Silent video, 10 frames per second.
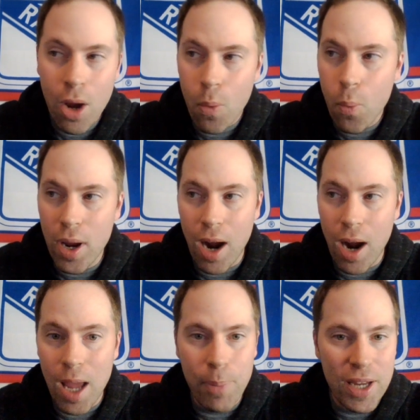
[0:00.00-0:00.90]
where
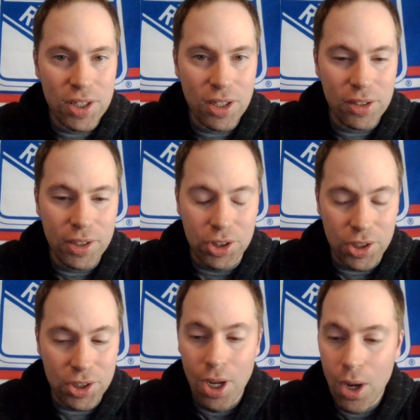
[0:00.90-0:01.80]
I basically
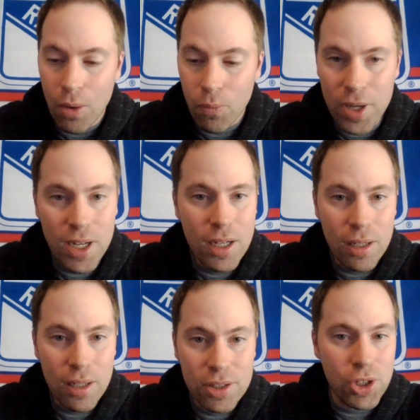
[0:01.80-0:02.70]
just read
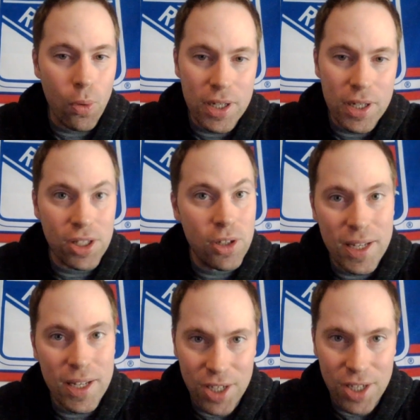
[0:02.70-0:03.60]
stories that you
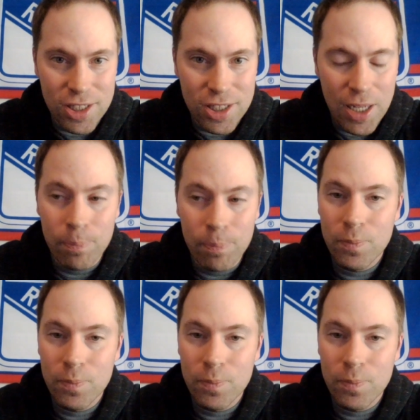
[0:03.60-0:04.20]
guys sent to me